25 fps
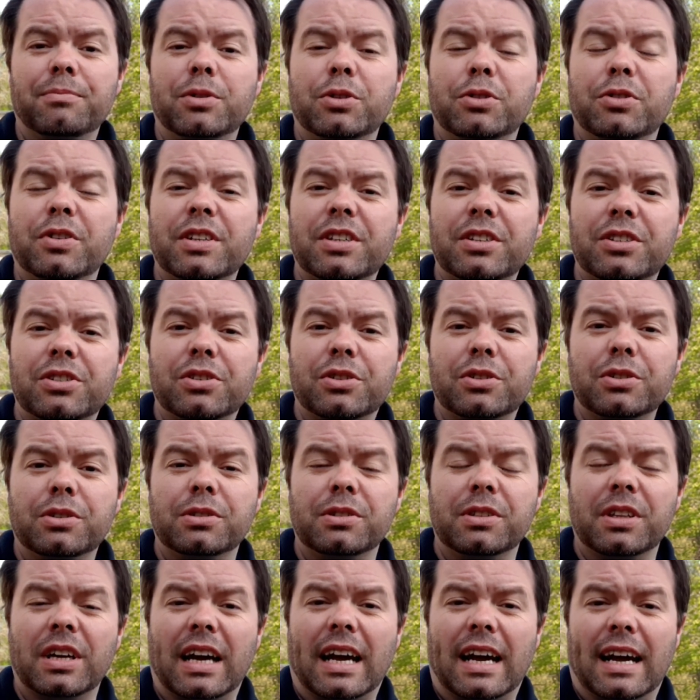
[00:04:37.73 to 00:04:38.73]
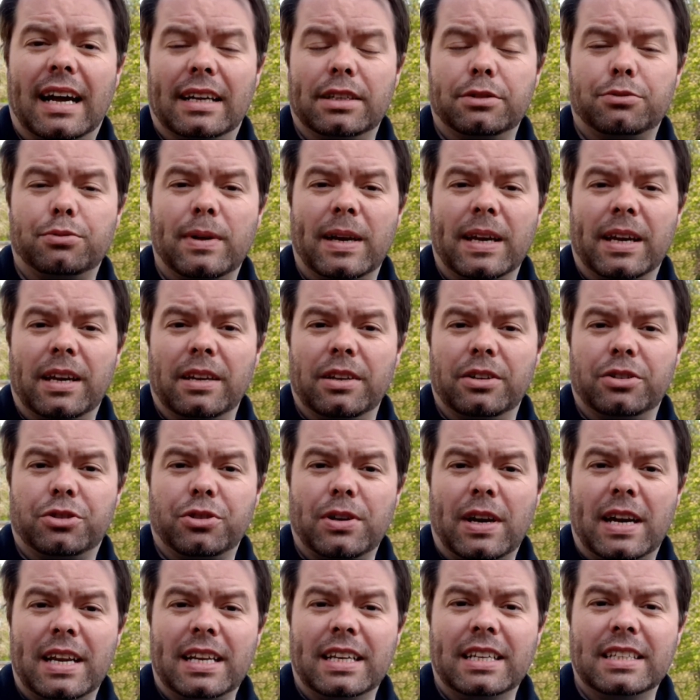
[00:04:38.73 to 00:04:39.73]
You're at a school that has regular
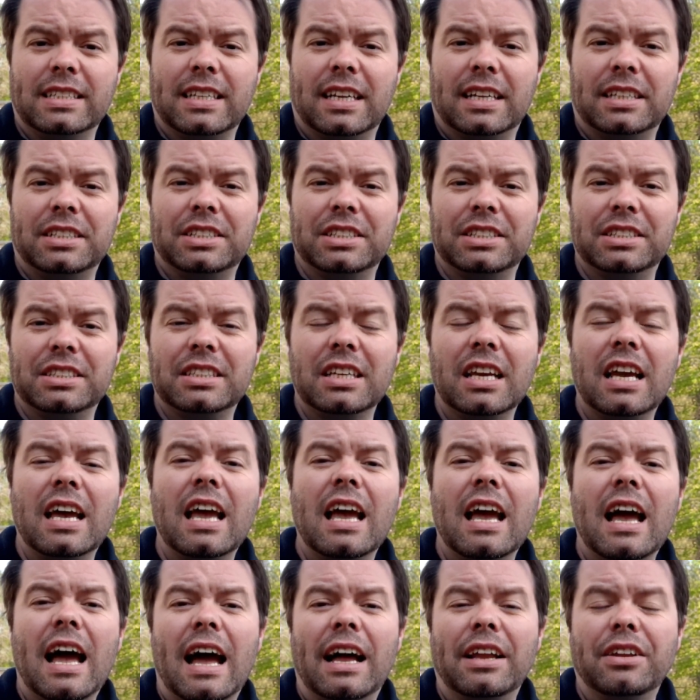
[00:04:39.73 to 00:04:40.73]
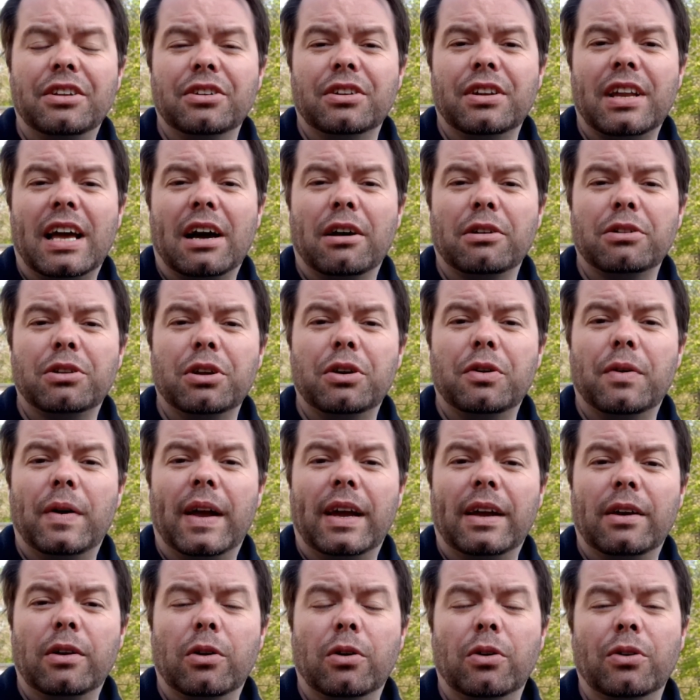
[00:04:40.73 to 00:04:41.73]
training sessions, and you're now
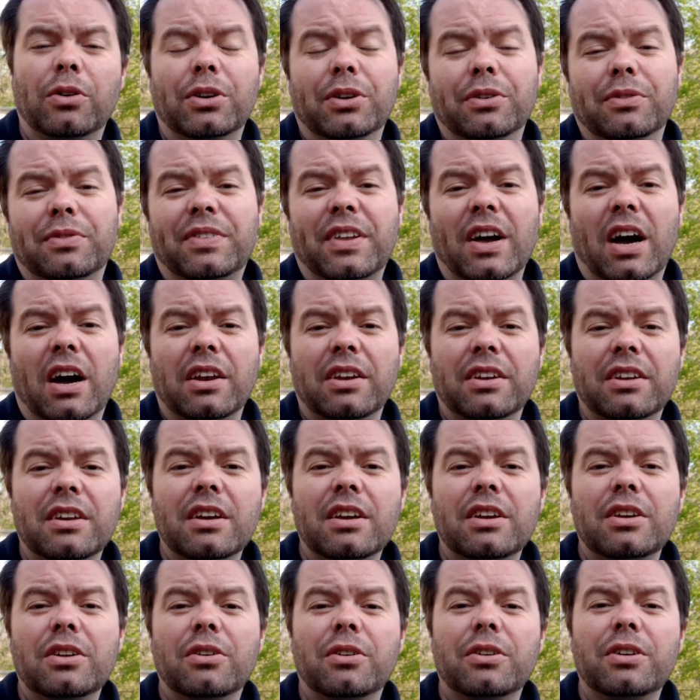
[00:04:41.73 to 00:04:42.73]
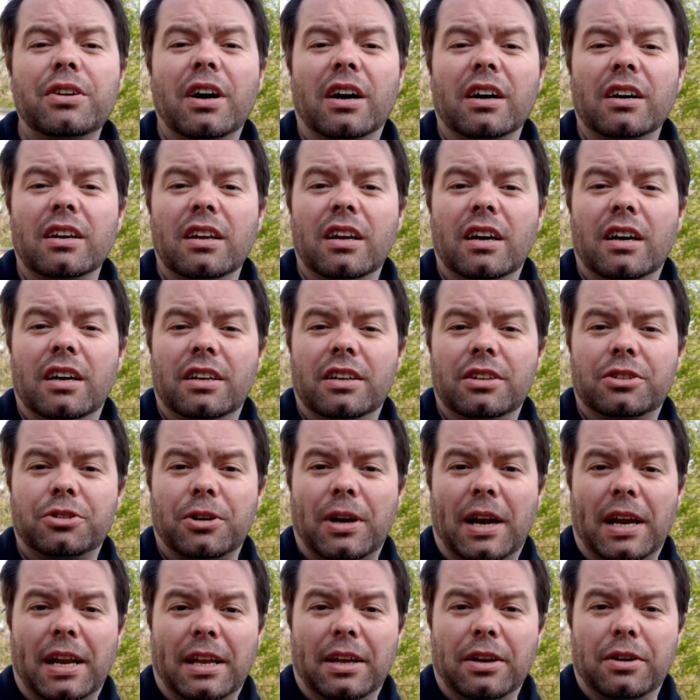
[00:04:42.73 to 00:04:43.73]
doing, or you've done, your young learner
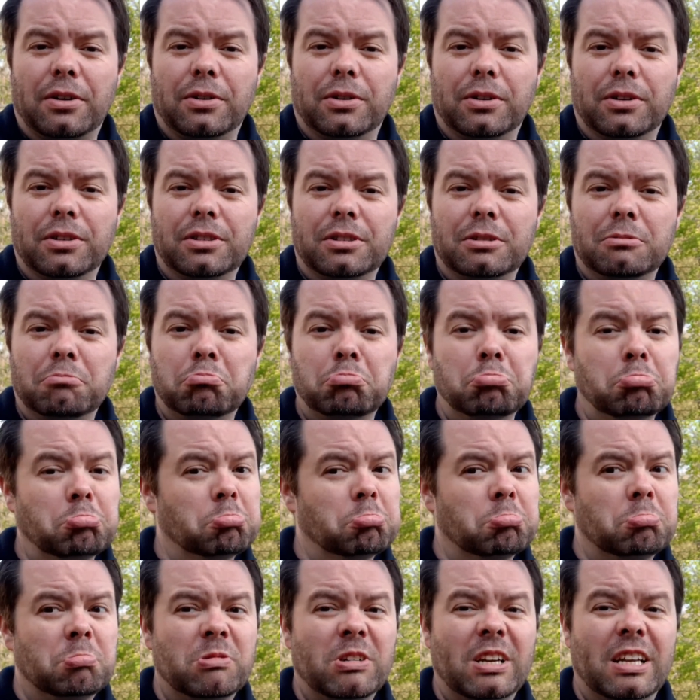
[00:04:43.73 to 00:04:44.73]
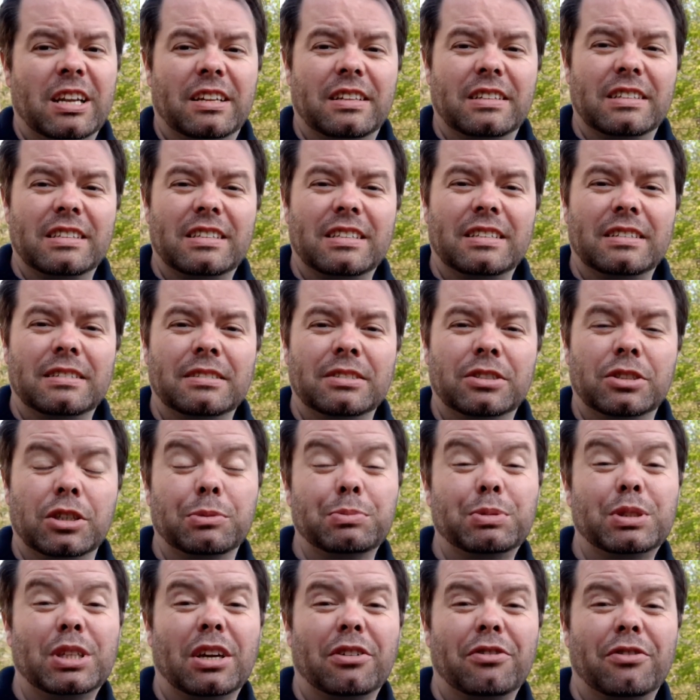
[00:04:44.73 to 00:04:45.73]
training course. Brilliant.
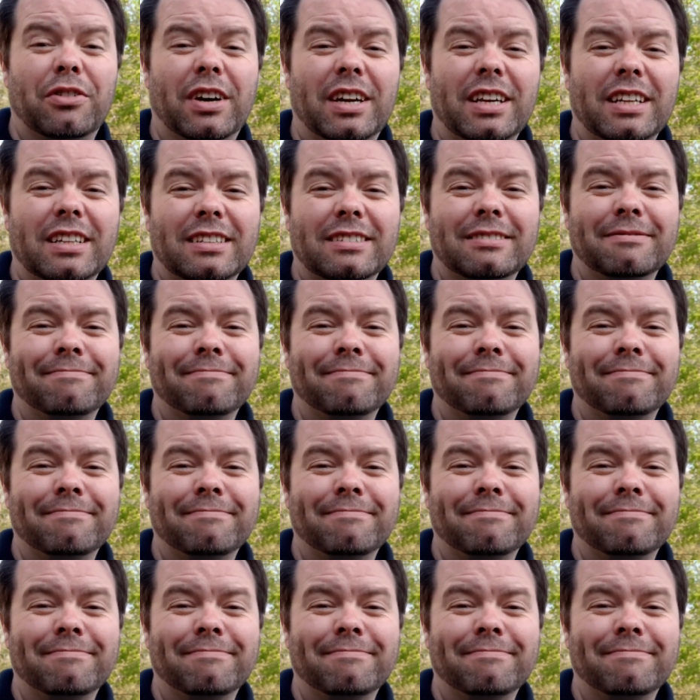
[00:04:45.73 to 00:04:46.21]
Job's done, right?